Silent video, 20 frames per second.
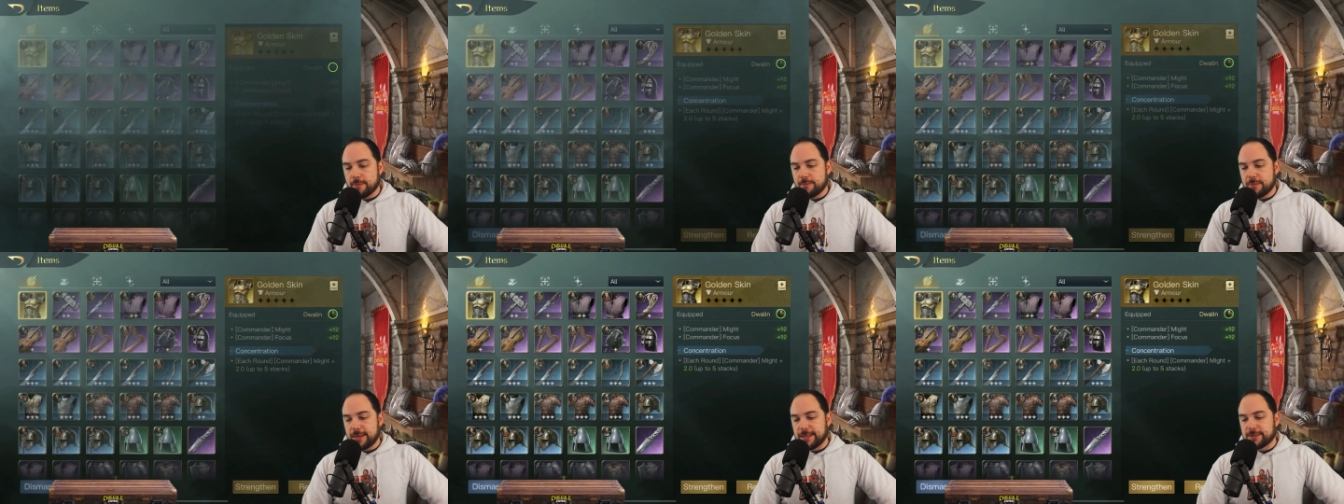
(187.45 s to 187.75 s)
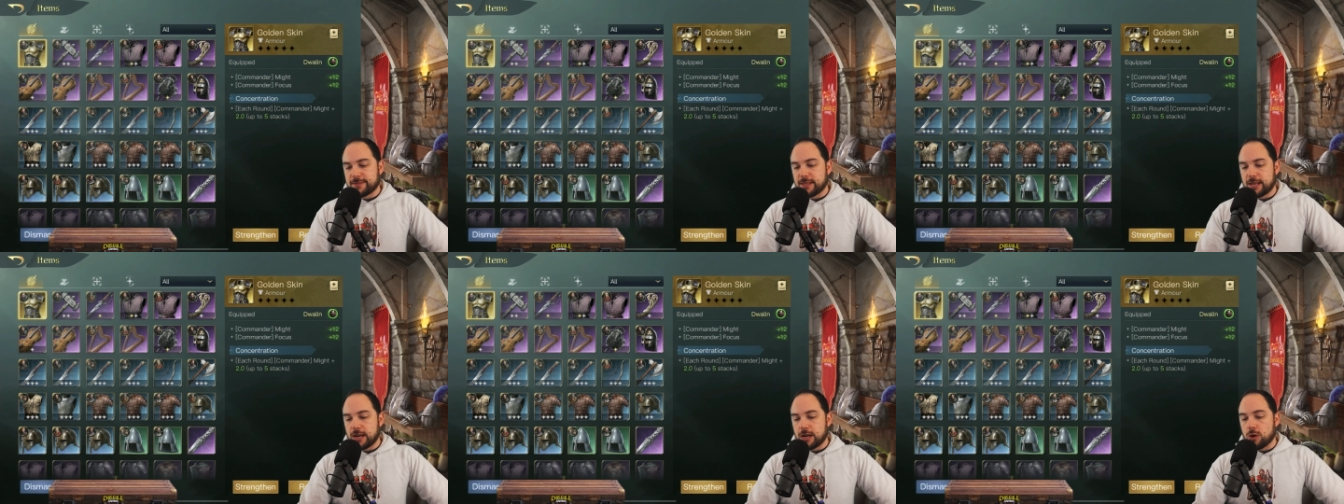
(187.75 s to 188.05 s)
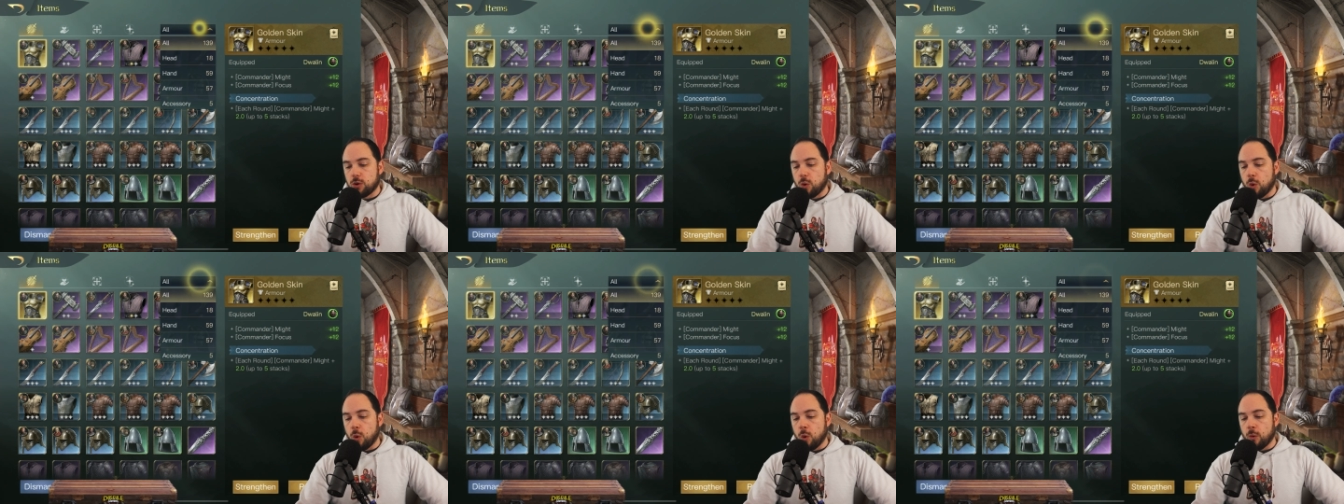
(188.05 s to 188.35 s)
means that
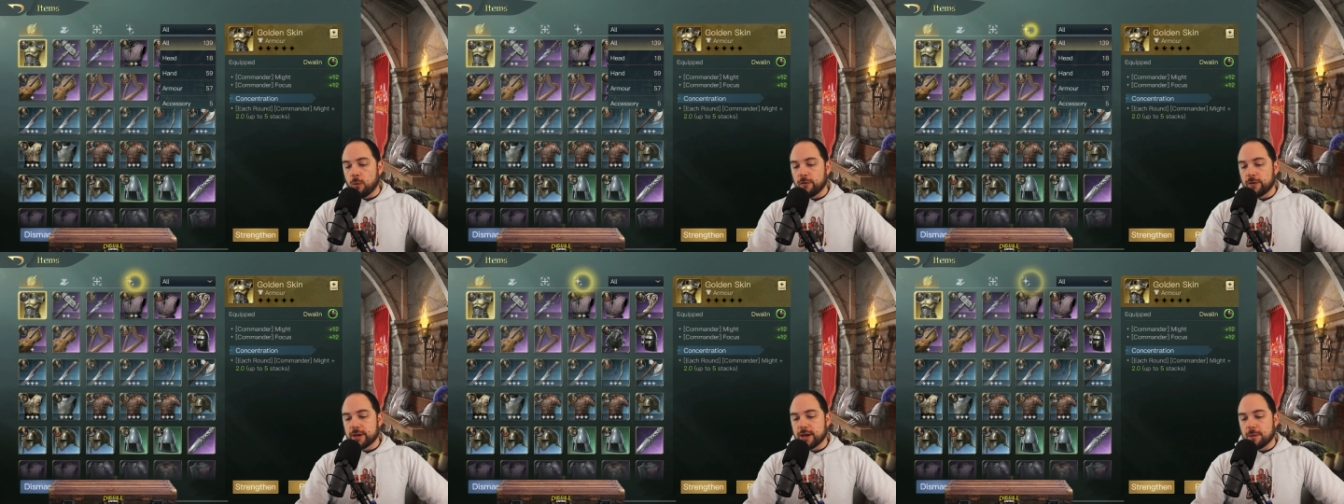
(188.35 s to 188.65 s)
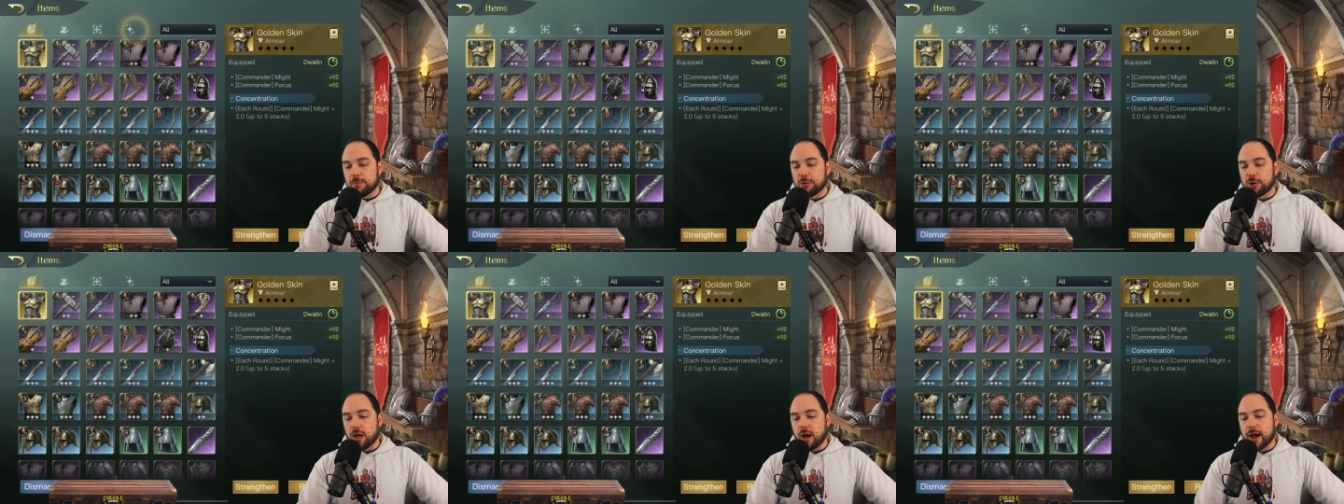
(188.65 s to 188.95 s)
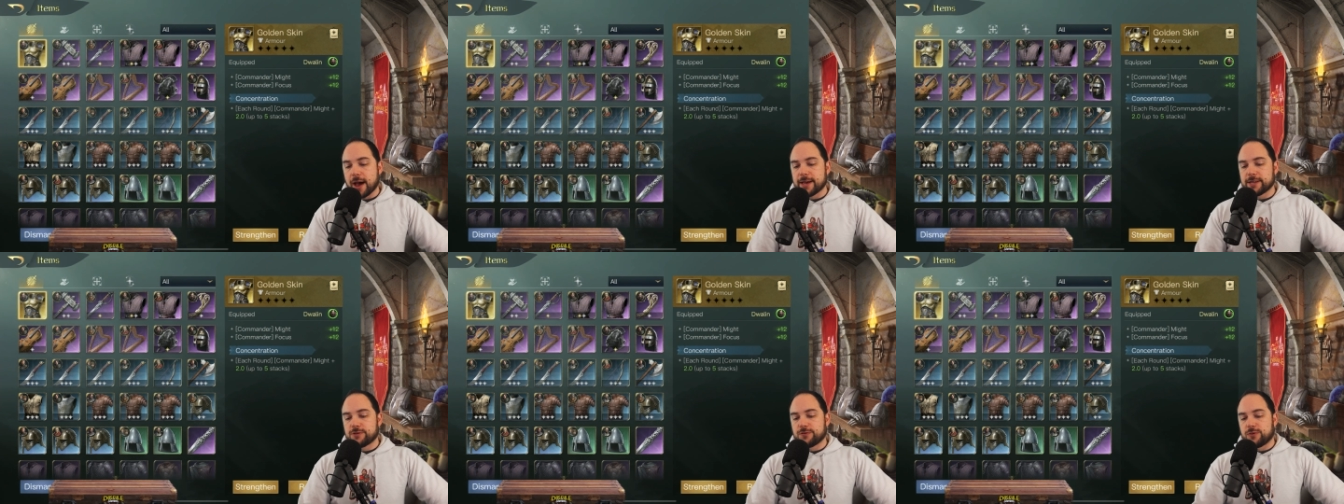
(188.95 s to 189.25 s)
it only
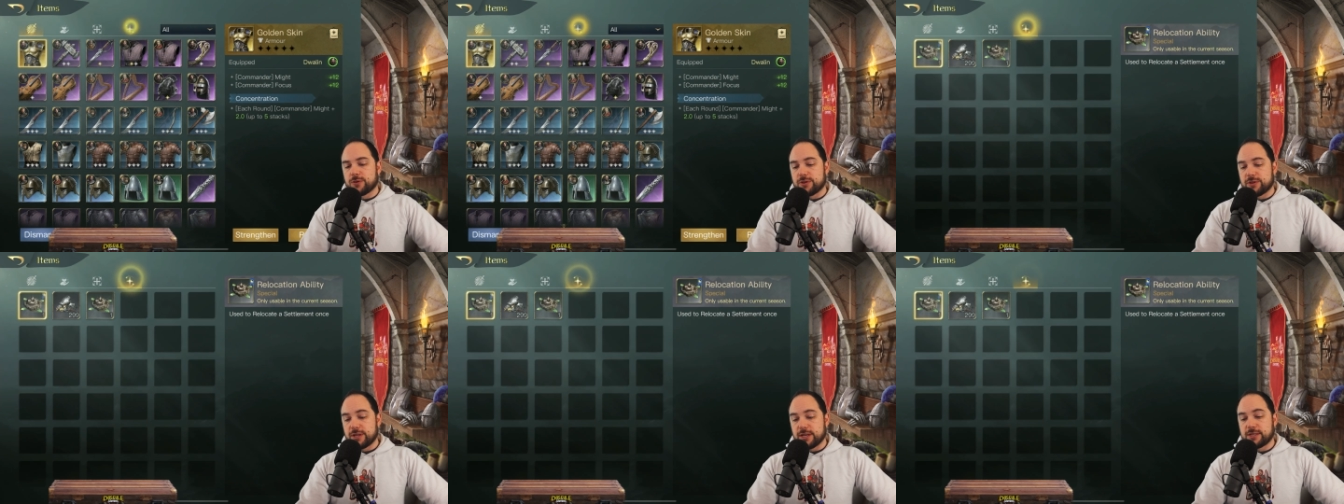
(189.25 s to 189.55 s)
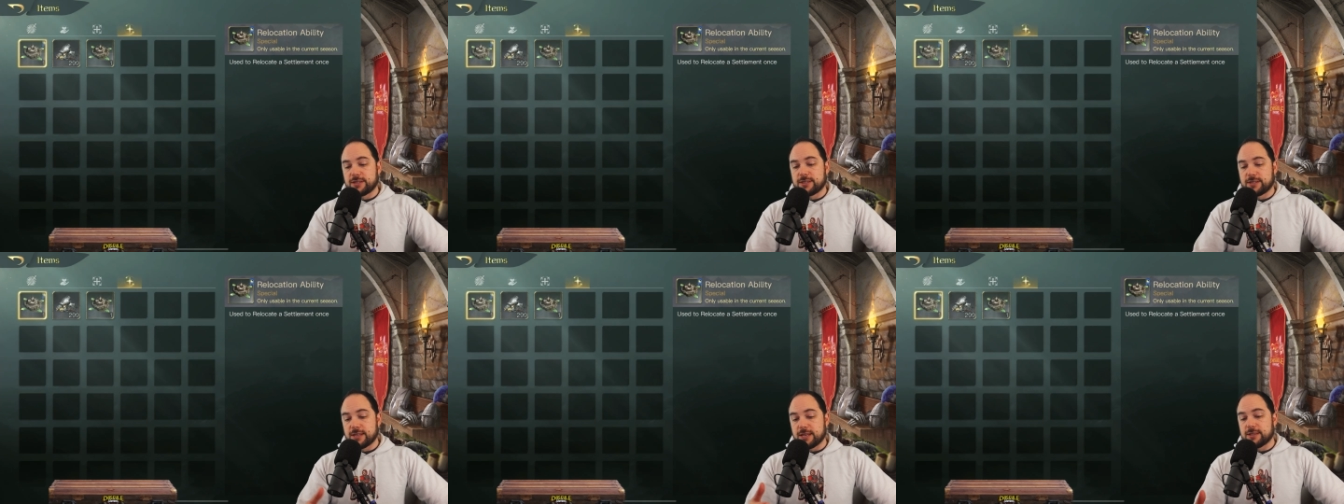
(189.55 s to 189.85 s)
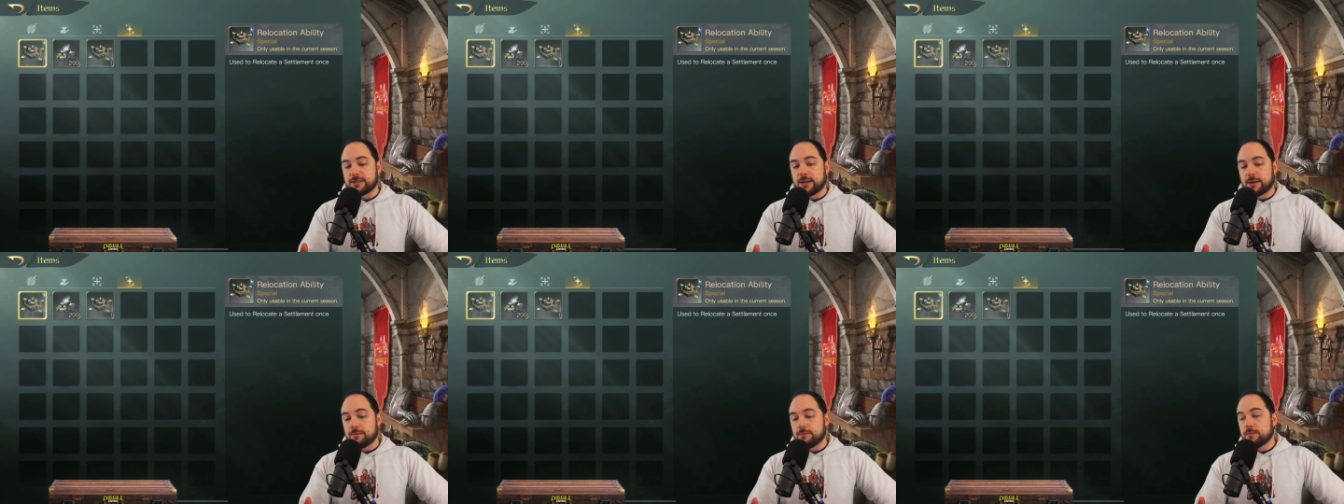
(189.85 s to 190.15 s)
applies for this
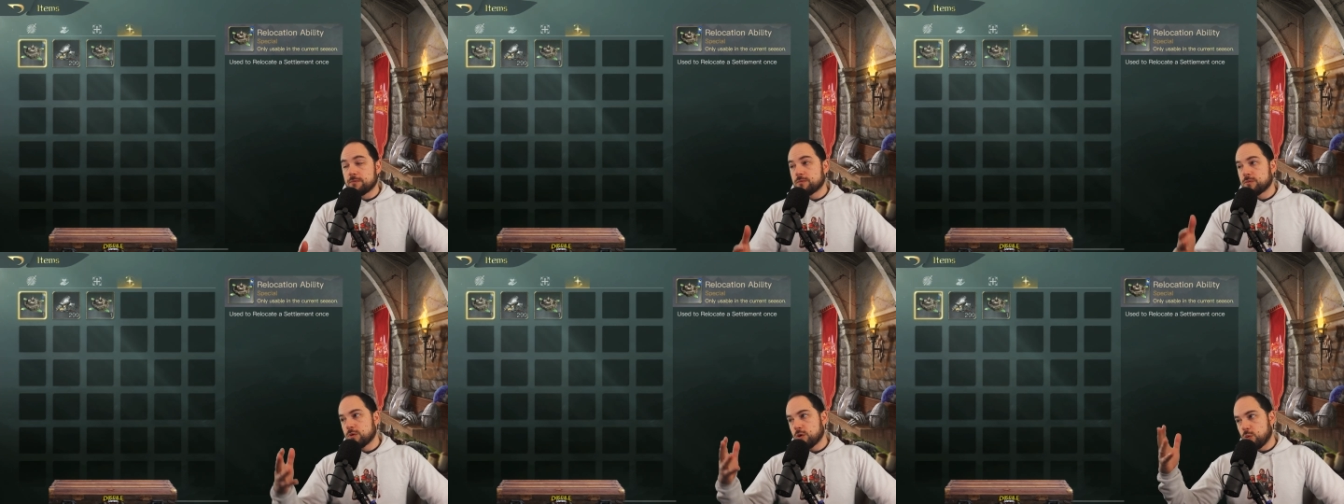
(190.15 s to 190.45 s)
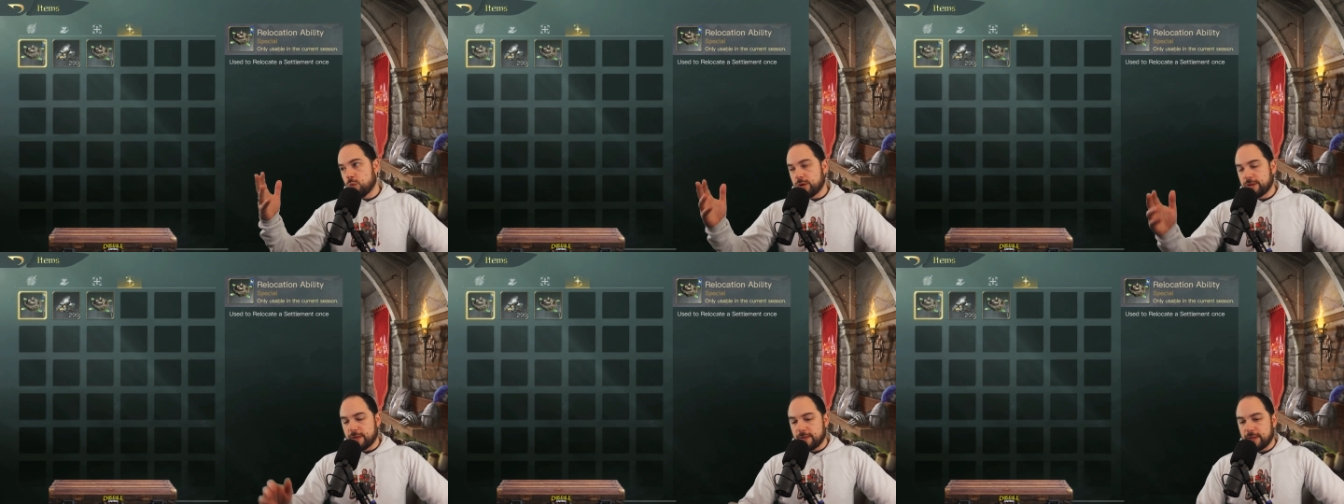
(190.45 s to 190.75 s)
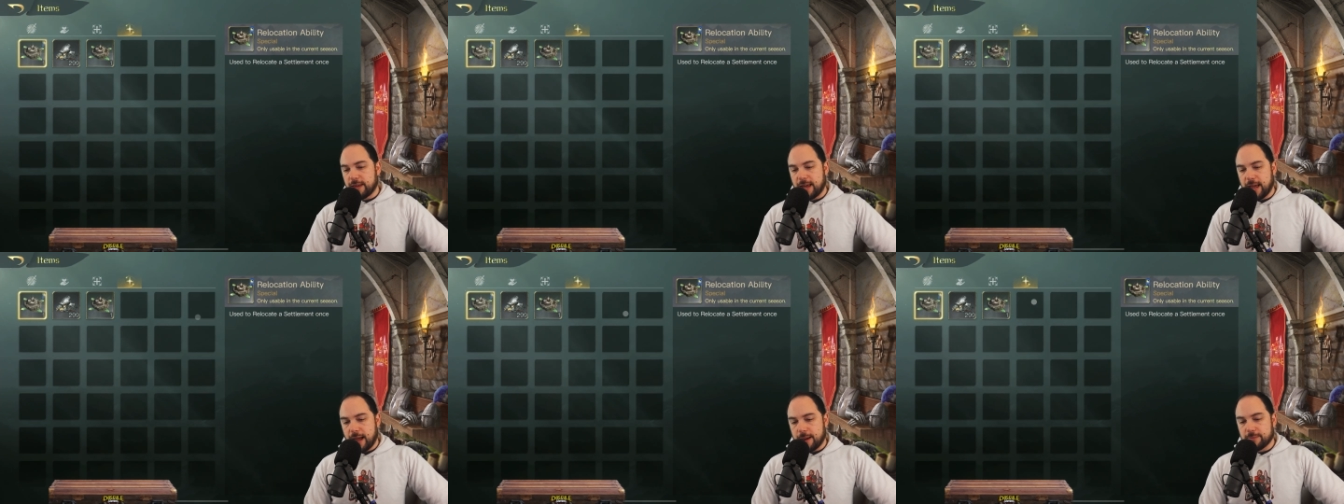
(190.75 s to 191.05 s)
season within
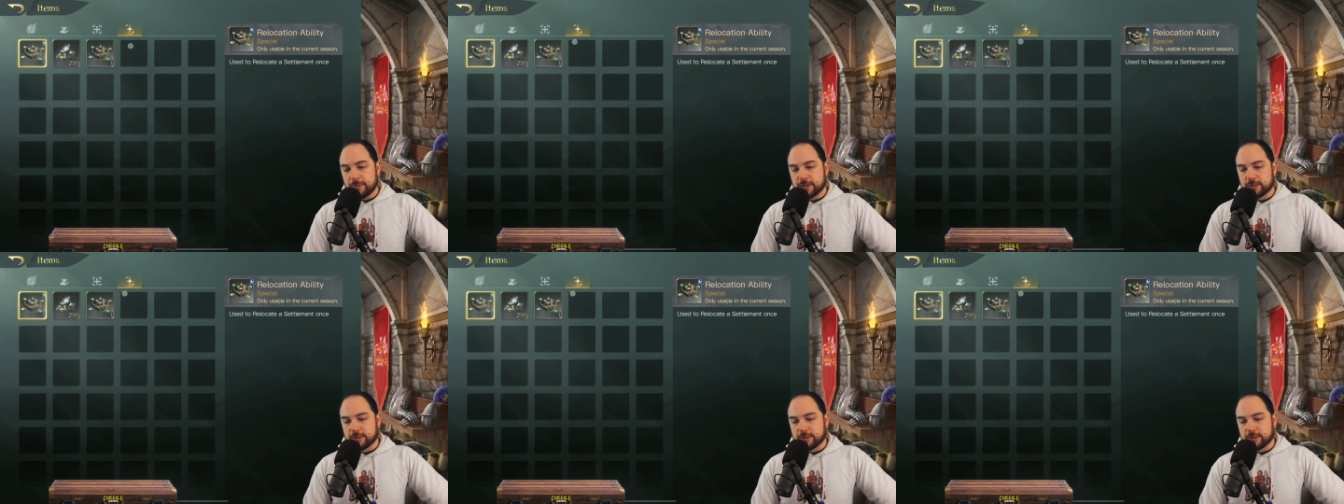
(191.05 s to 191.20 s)
the game.